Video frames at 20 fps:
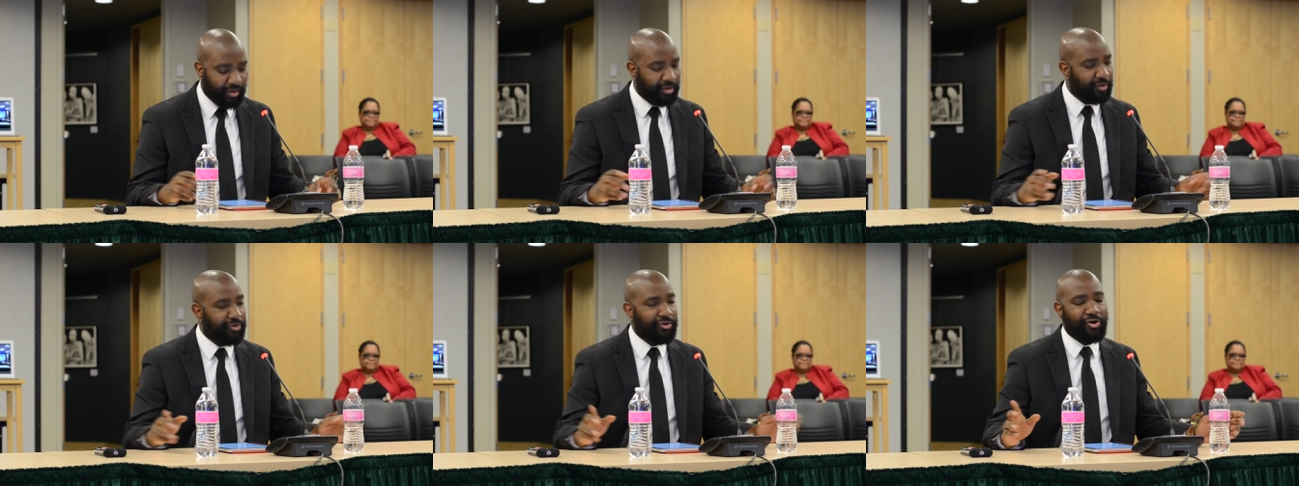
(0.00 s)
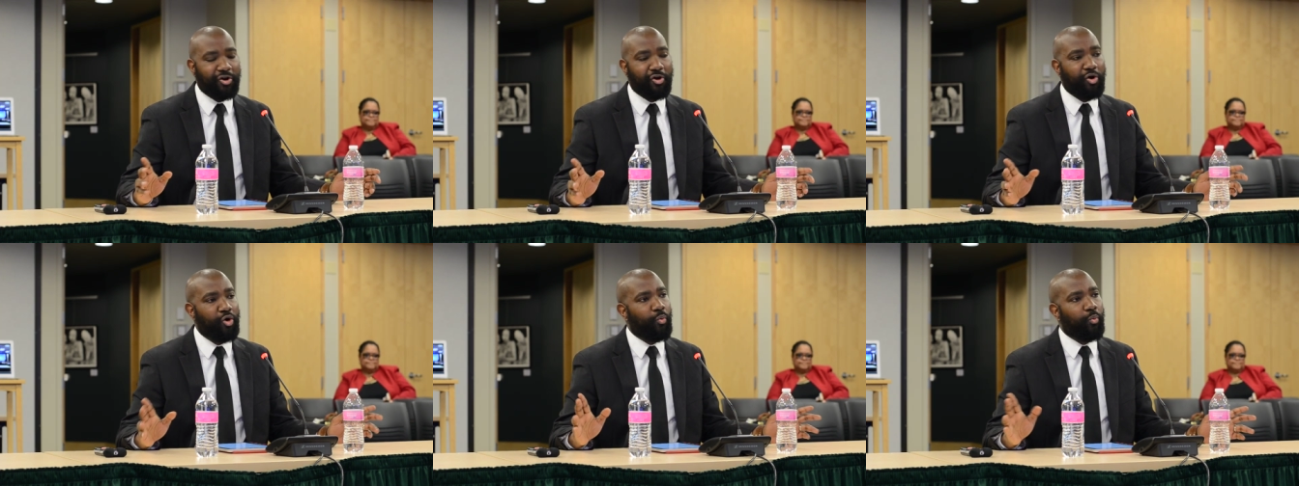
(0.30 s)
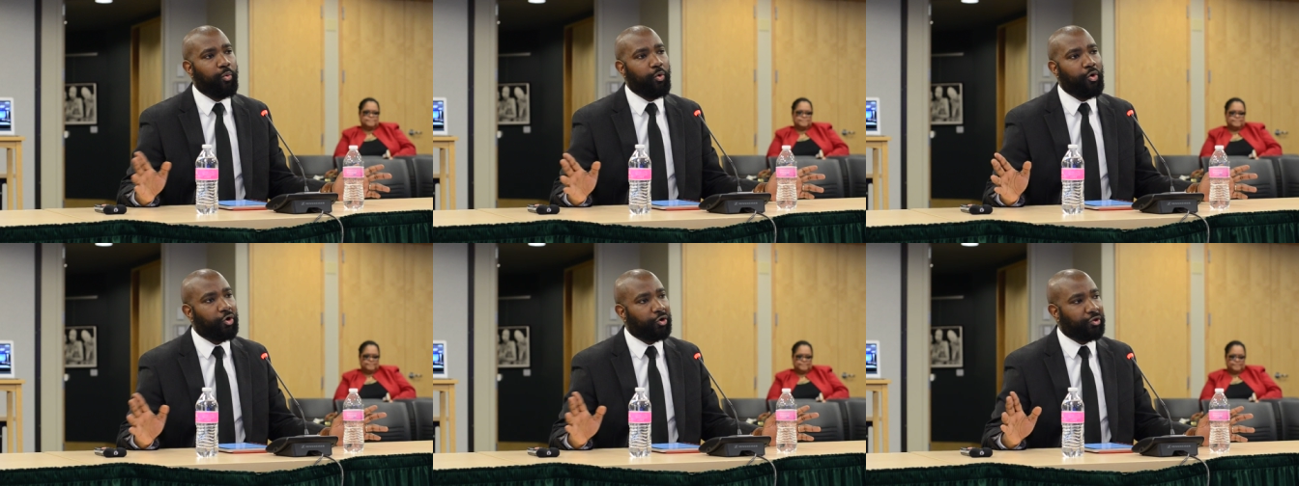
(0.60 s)
No
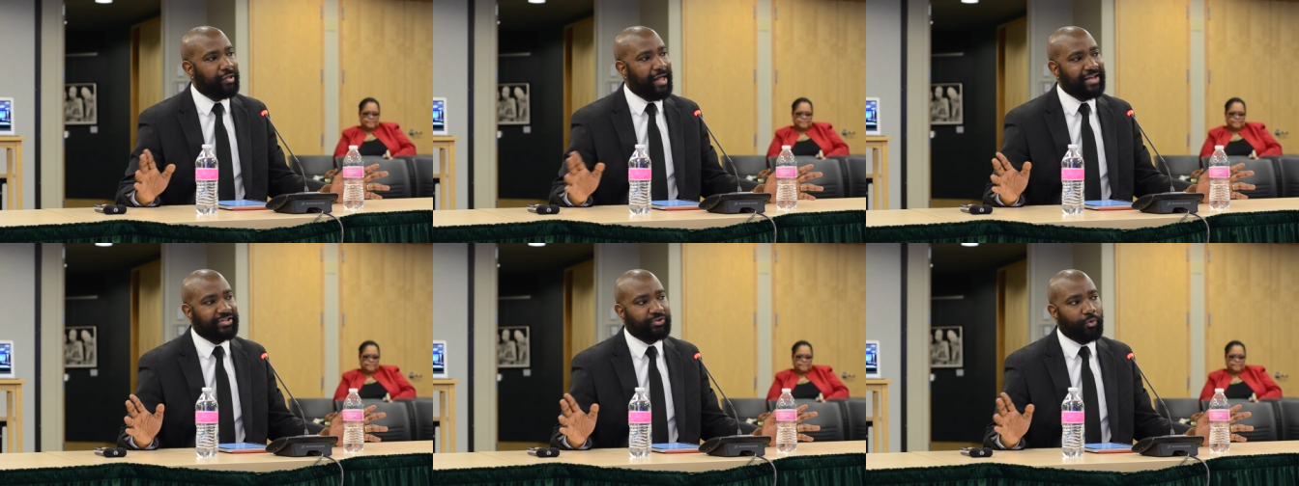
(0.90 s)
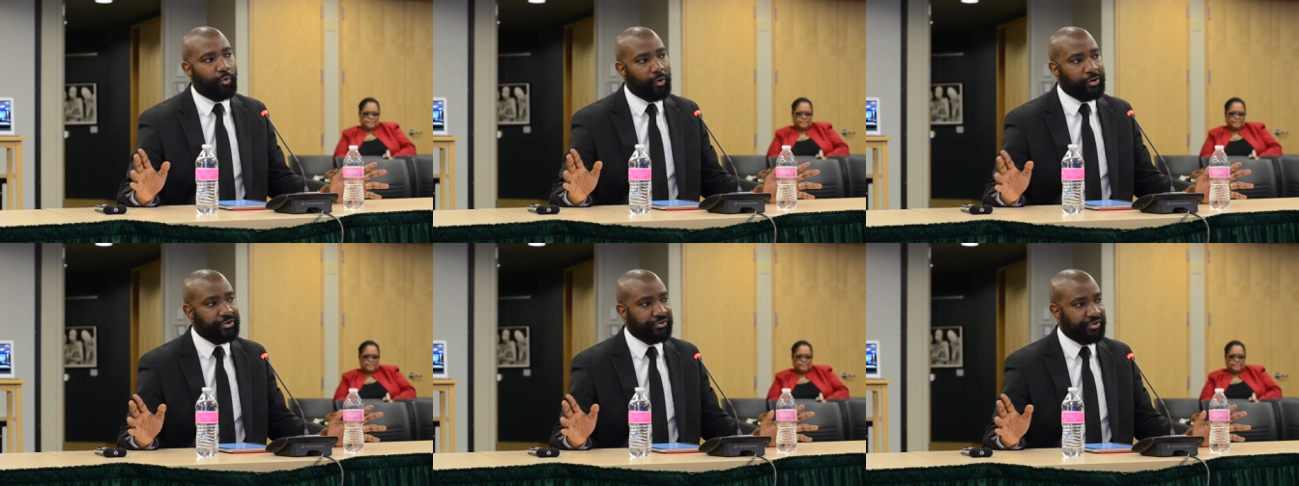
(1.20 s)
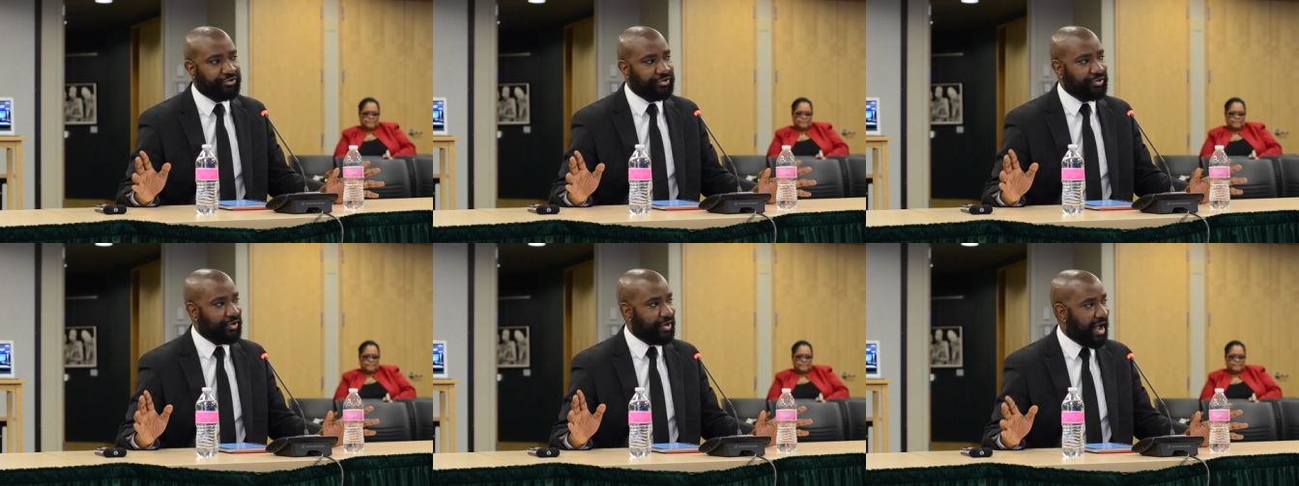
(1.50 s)
world-class
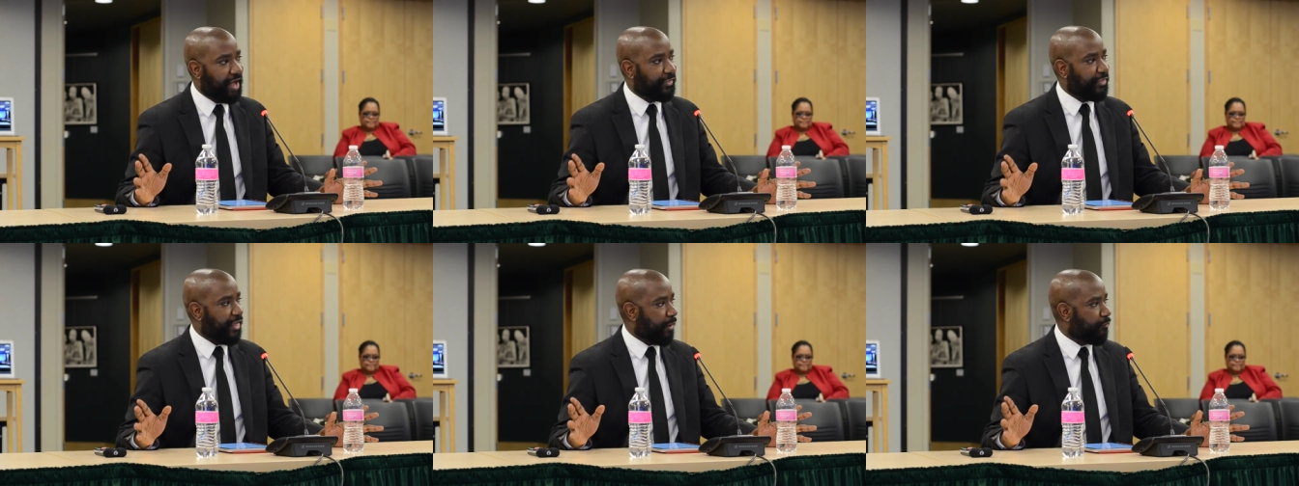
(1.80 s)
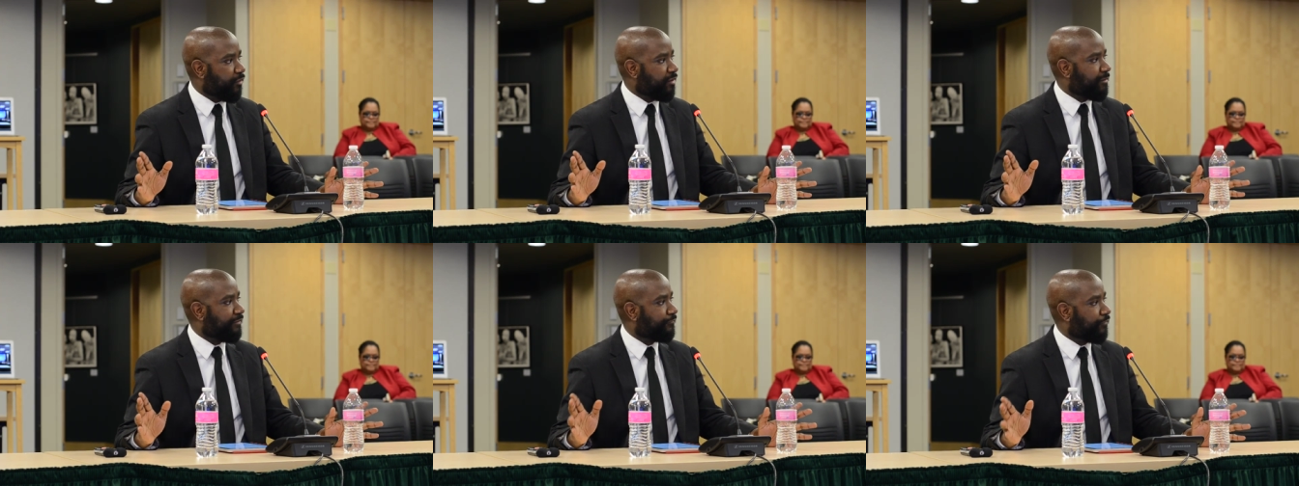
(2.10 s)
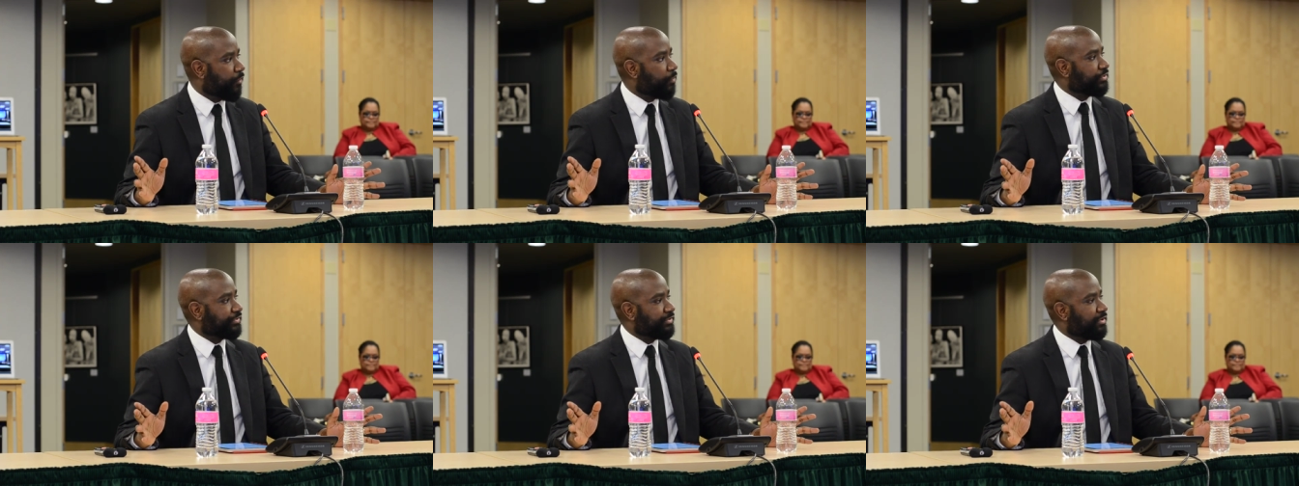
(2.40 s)
organization got that way by
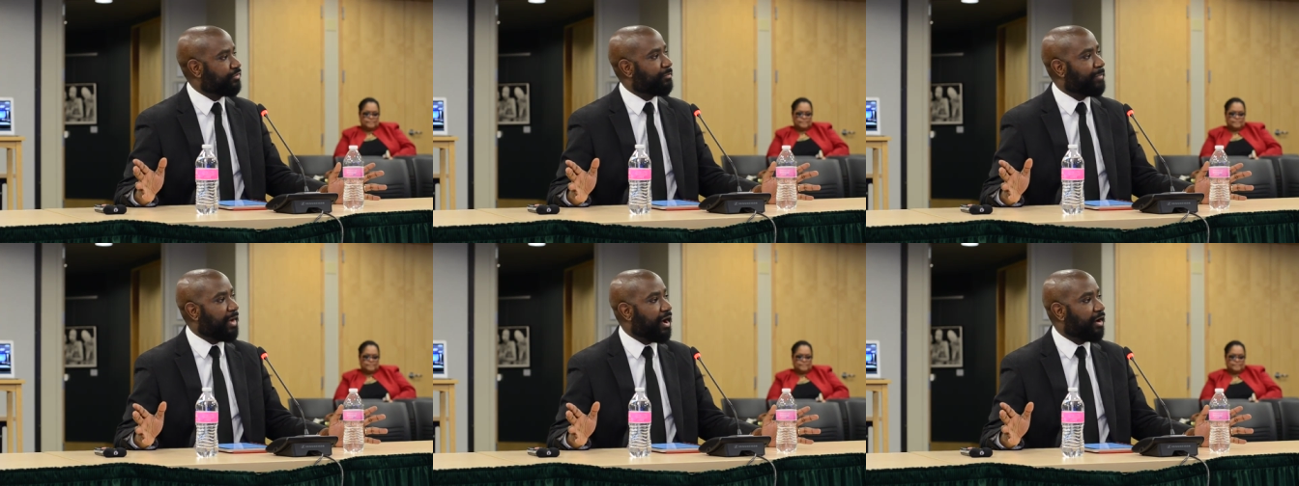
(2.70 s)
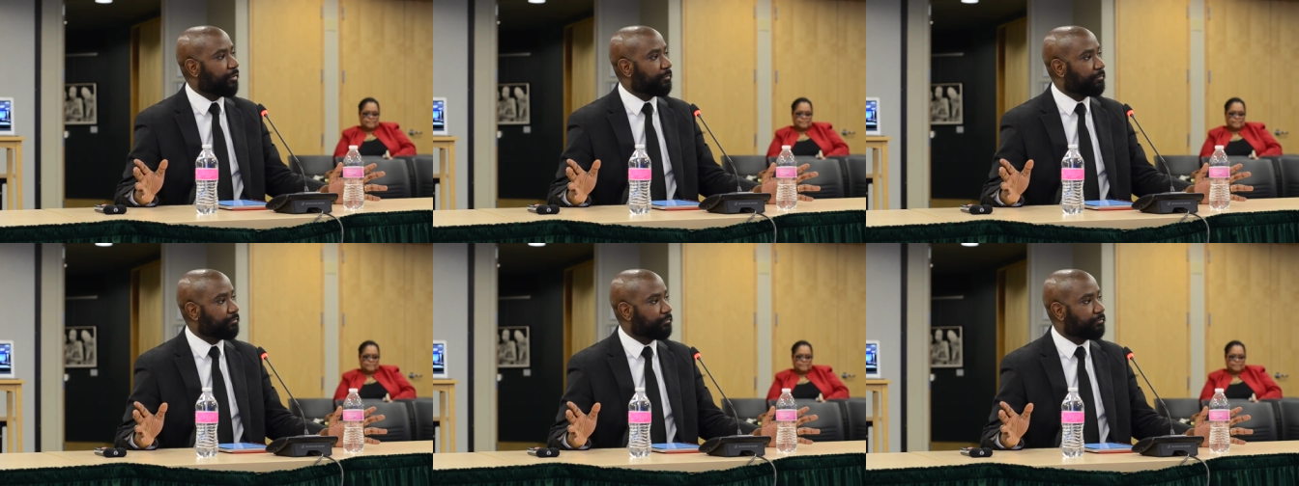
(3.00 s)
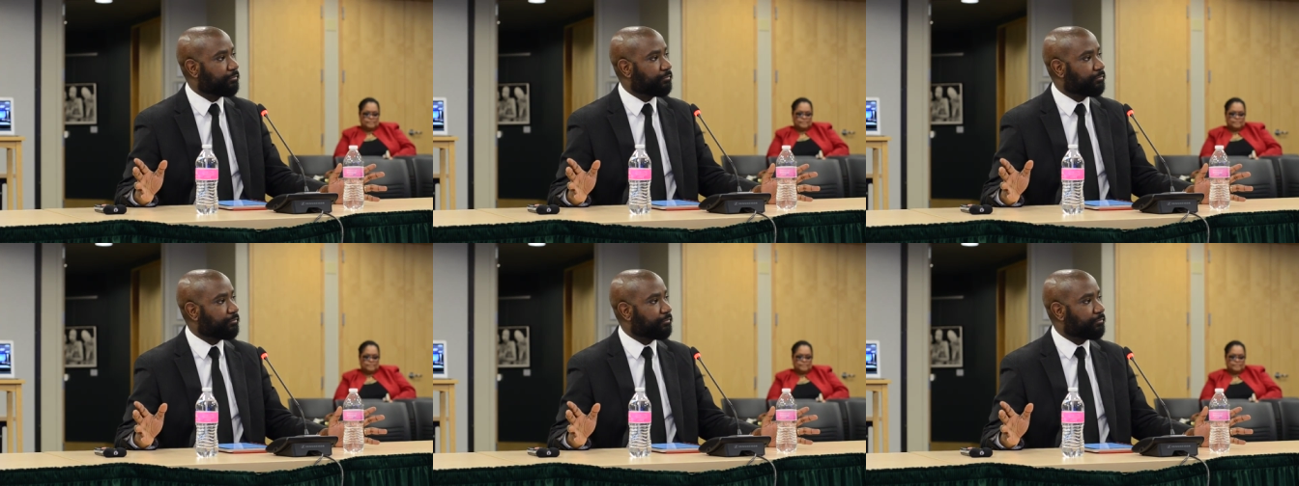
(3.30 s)
focusing on the bottom.